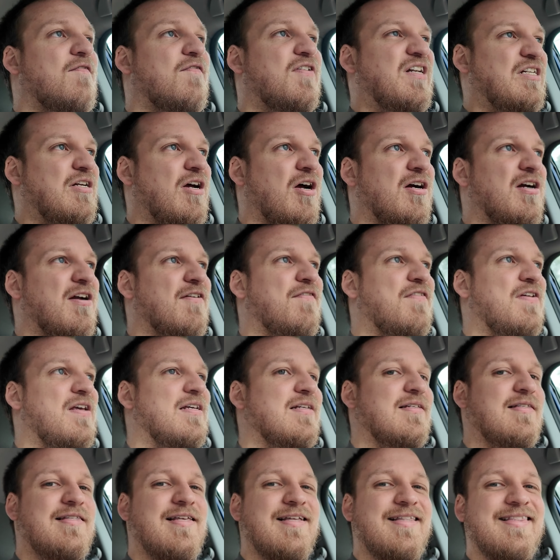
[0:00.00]

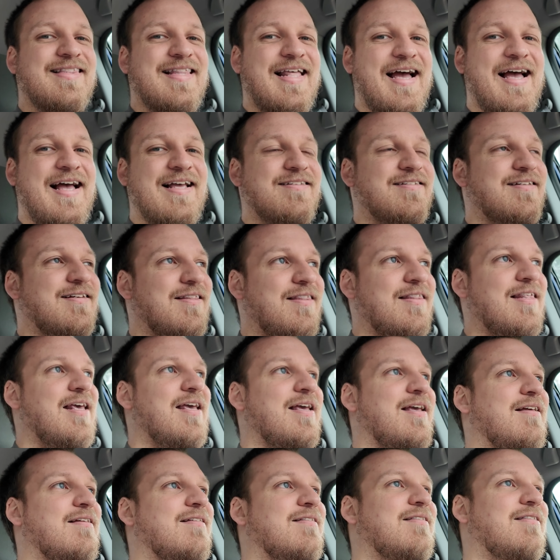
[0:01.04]
Photography is the last
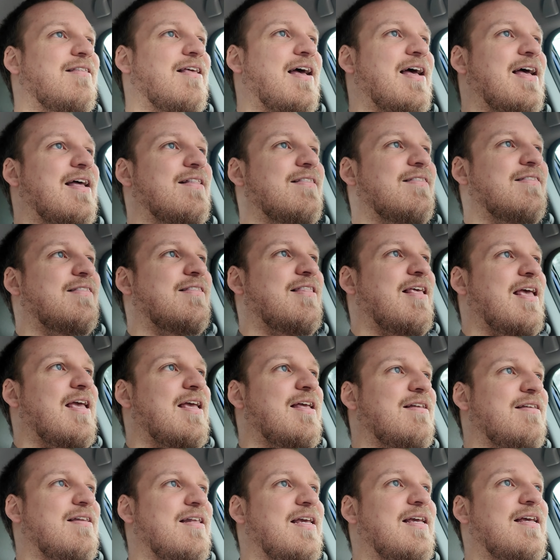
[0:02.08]
thing that
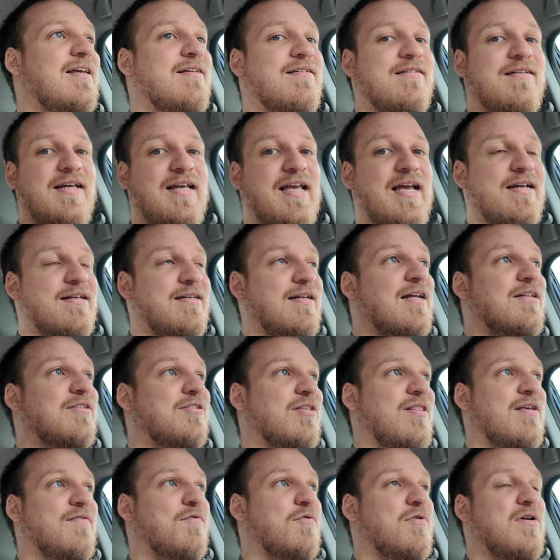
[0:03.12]
they need to get
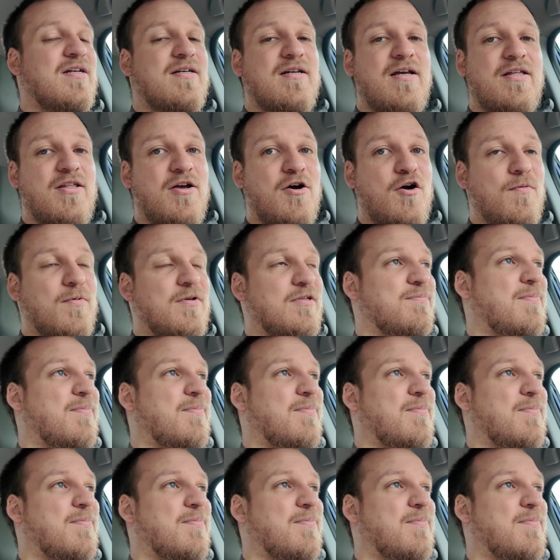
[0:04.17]
done. So they've already done the home